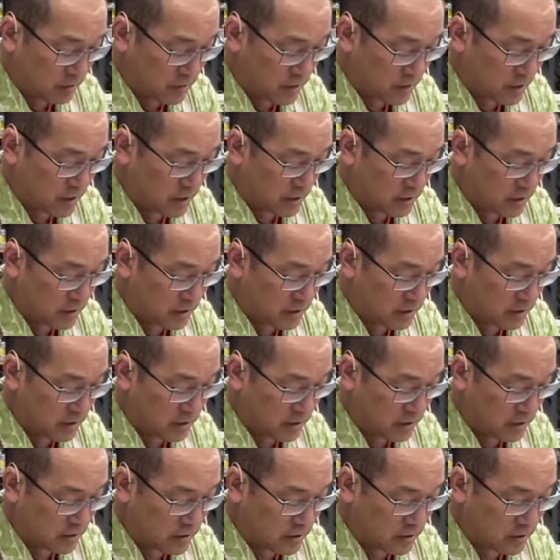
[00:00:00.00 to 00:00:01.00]
Like,
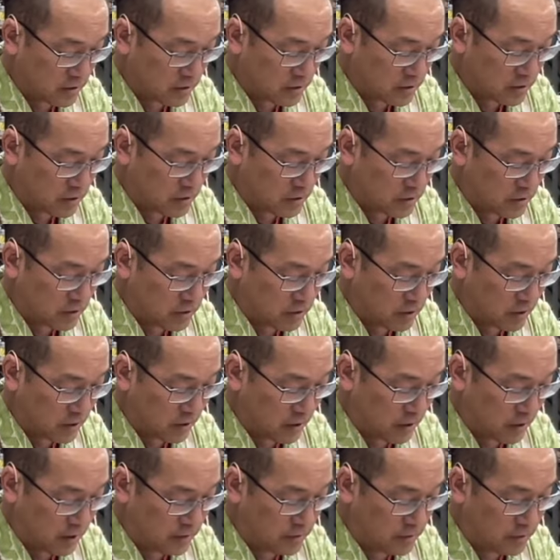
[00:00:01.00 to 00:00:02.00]
it's just so
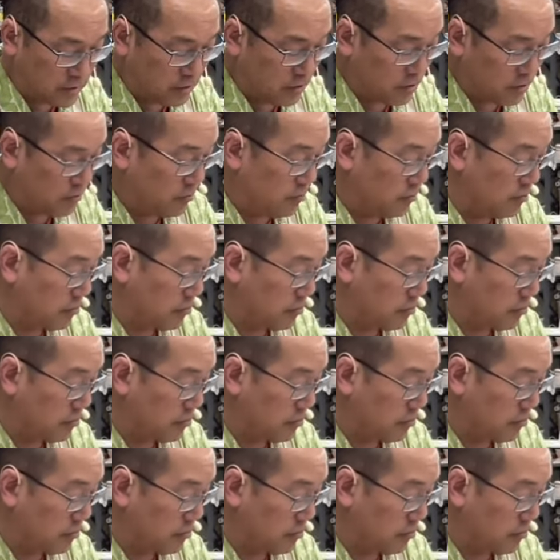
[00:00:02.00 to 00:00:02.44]
awesome.